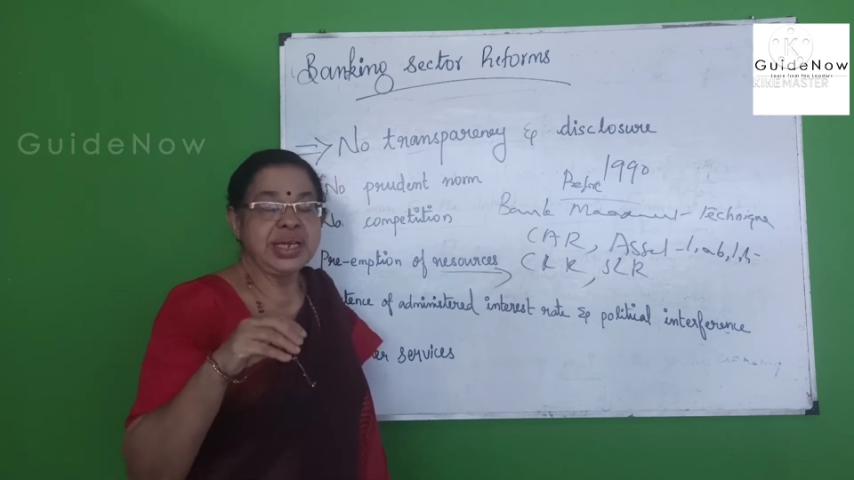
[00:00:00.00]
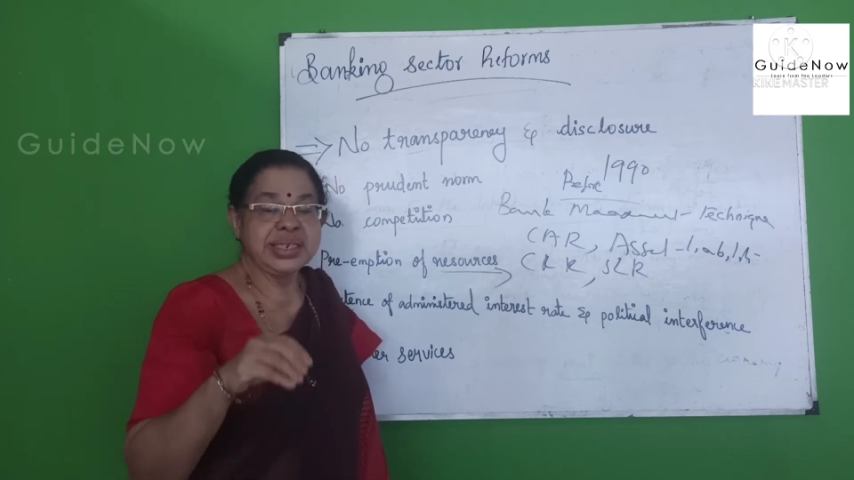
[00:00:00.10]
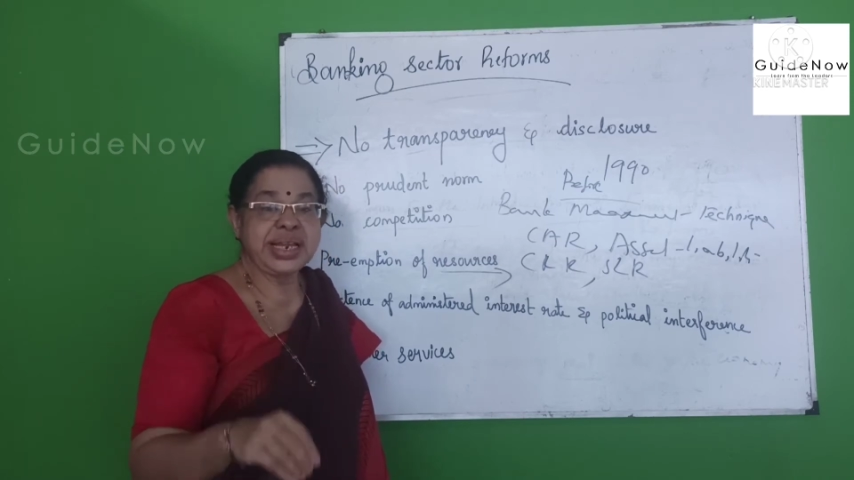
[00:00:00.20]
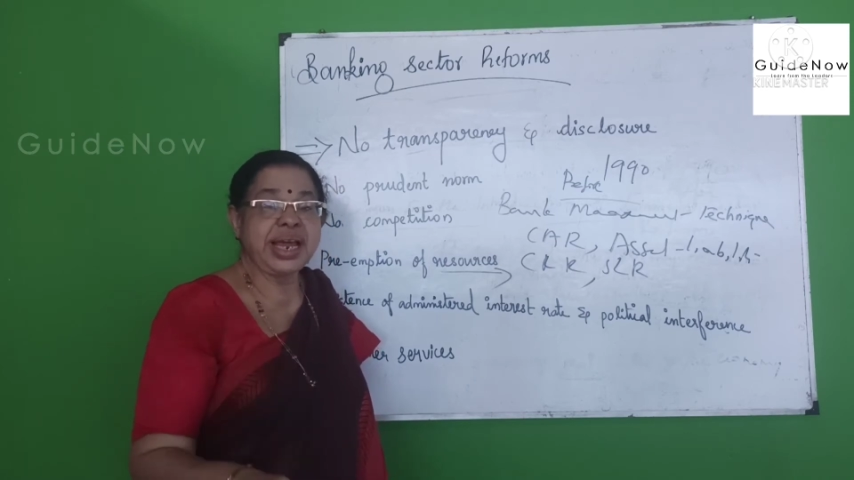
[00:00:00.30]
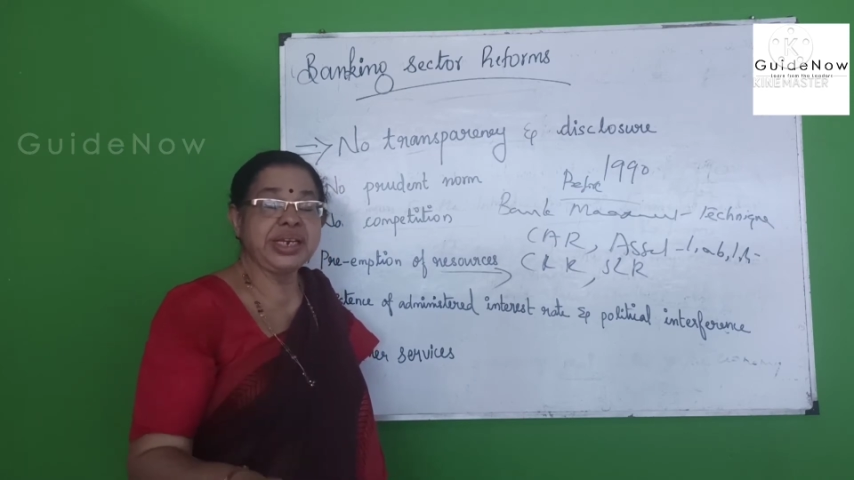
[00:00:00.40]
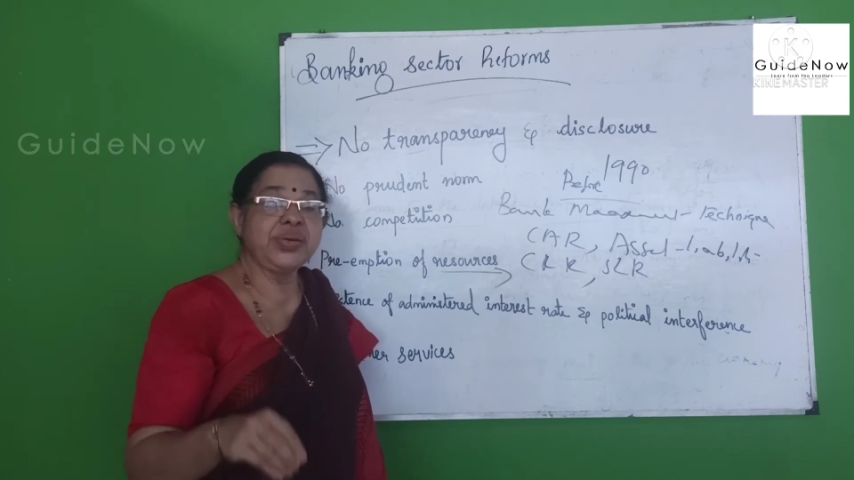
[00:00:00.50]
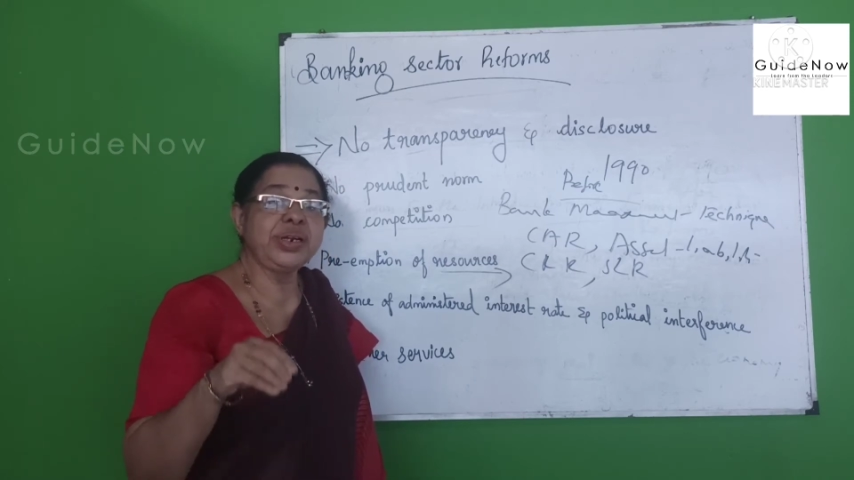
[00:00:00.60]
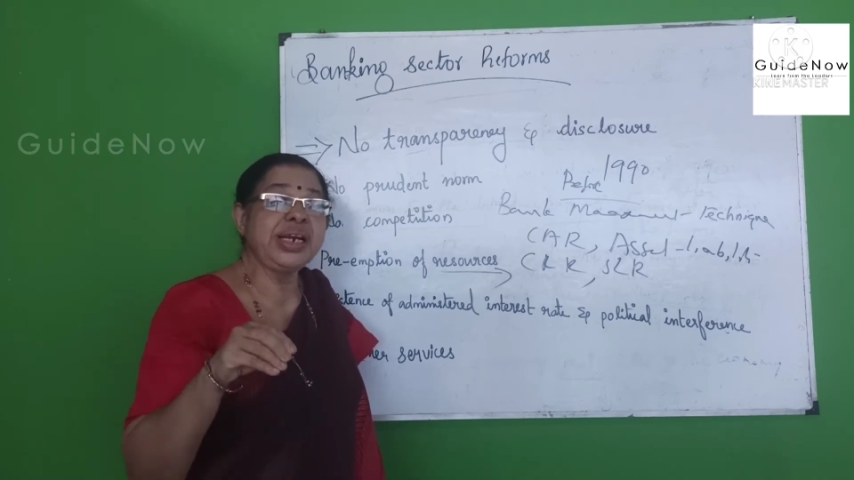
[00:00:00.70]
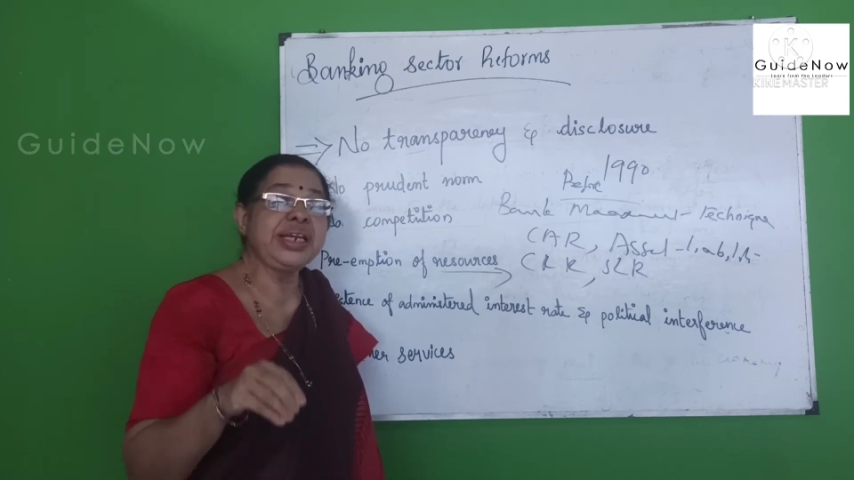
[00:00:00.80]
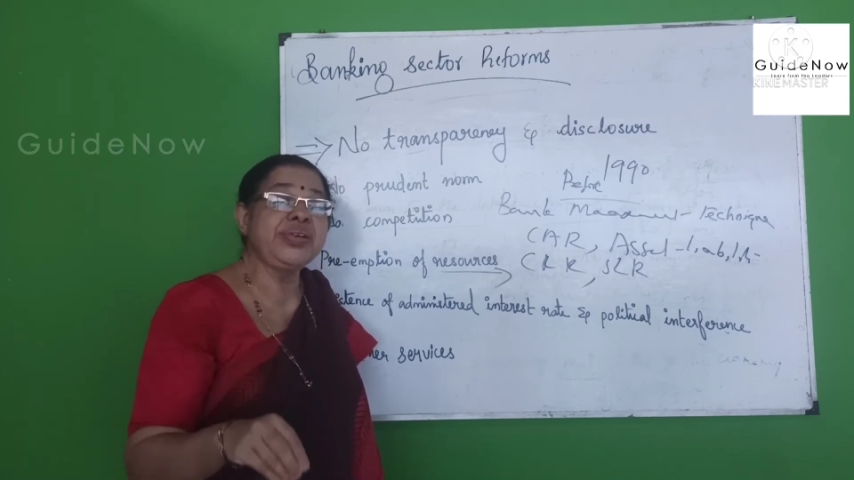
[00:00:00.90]

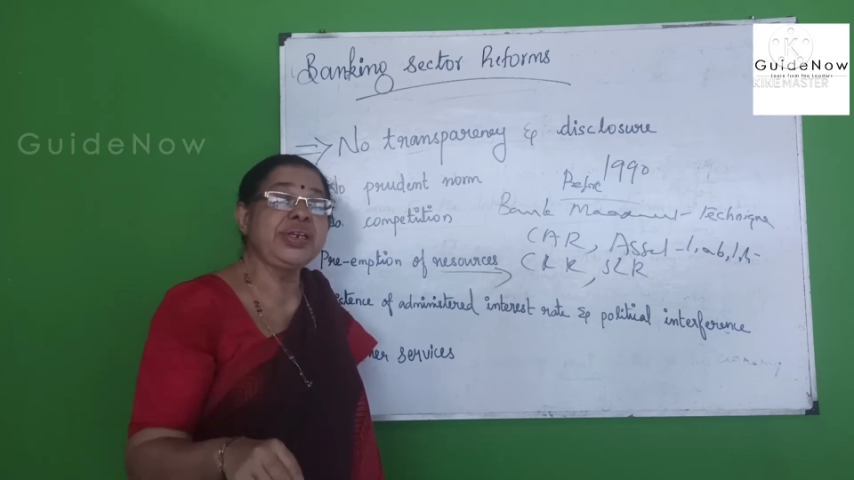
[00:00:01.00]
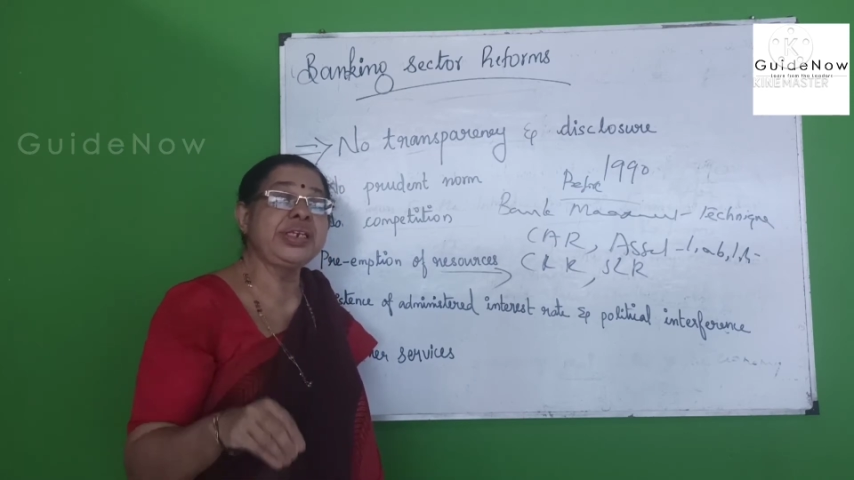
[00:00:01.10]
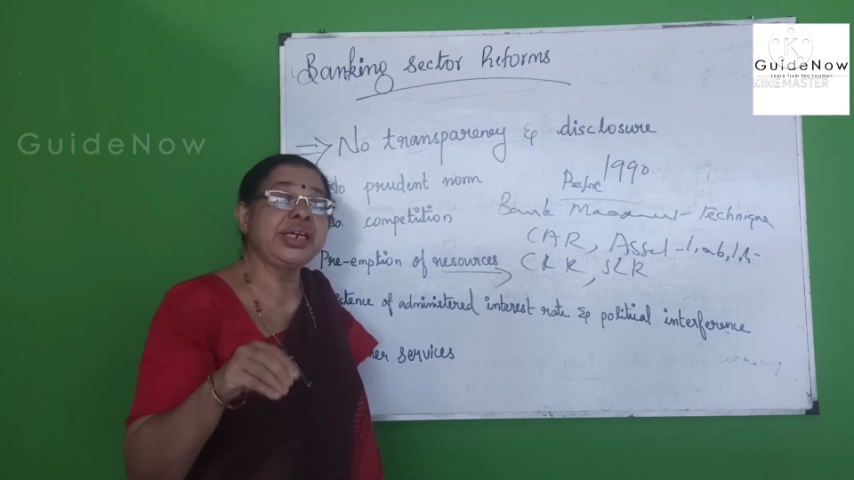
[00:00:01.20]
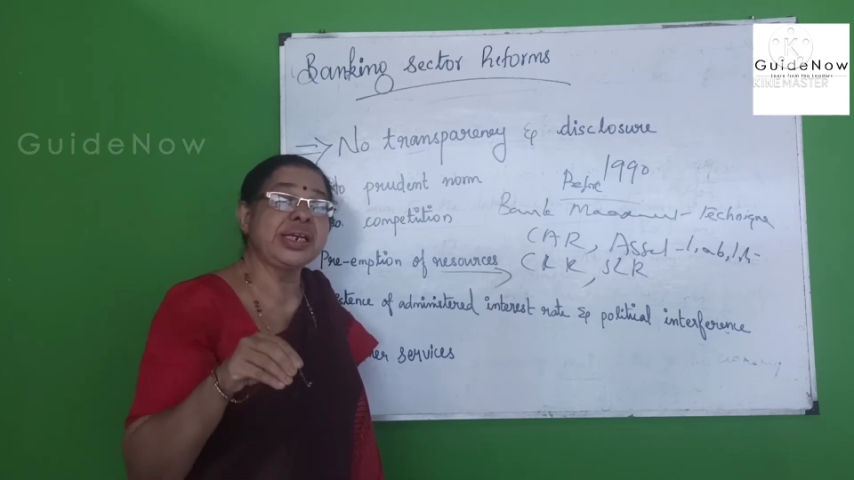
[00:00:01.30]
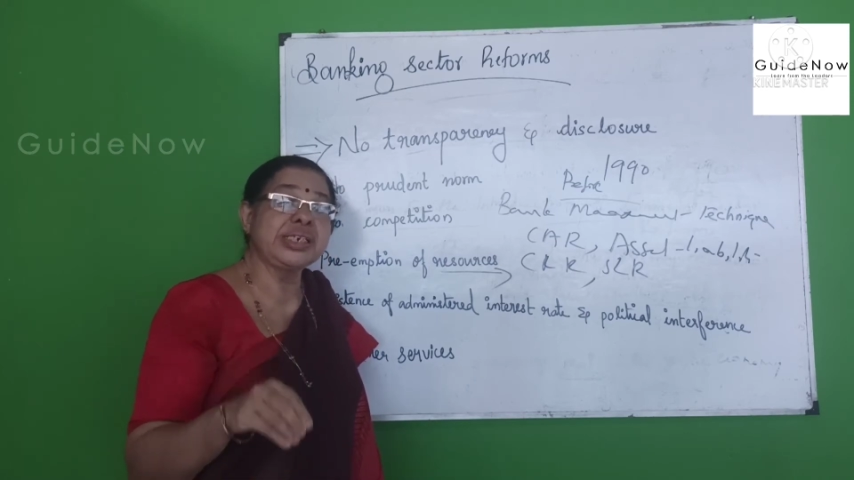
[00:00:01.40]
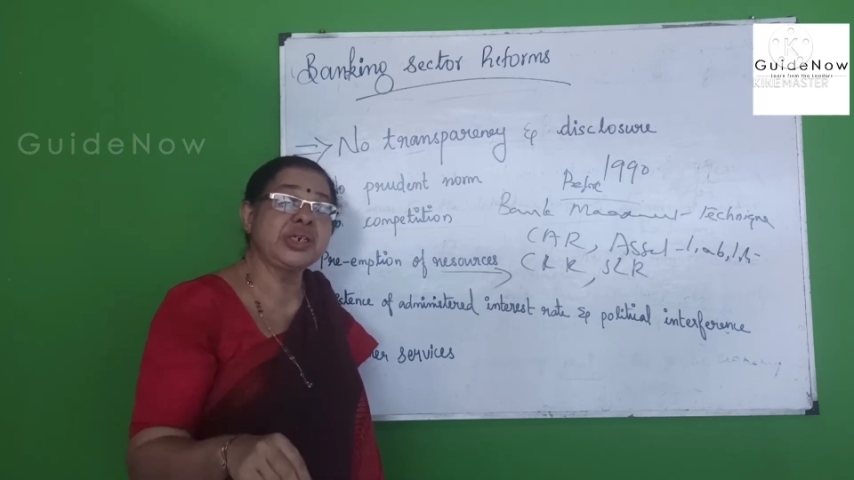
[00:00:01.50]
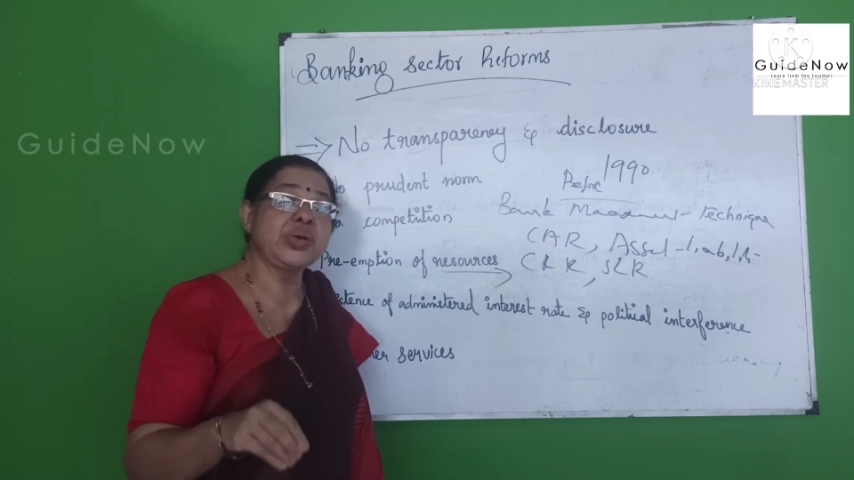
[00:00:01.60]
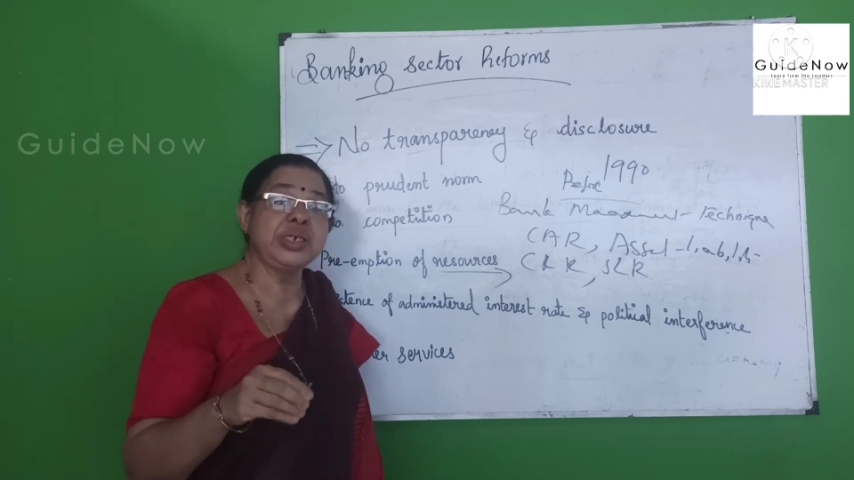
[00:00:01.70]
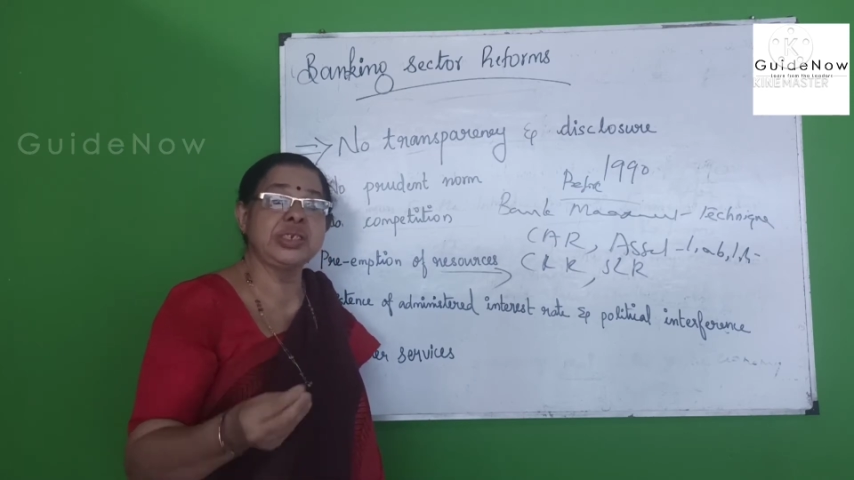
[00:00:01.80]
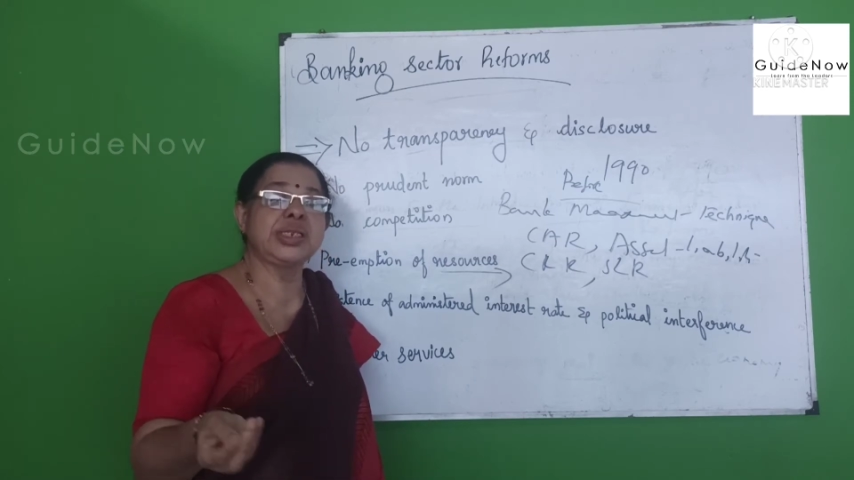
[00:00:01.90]
Statutory liquidity ratio
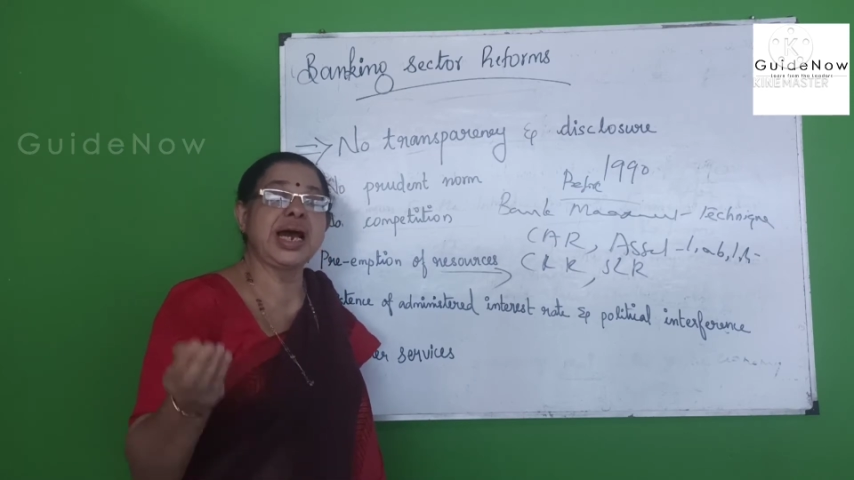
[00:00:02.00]
is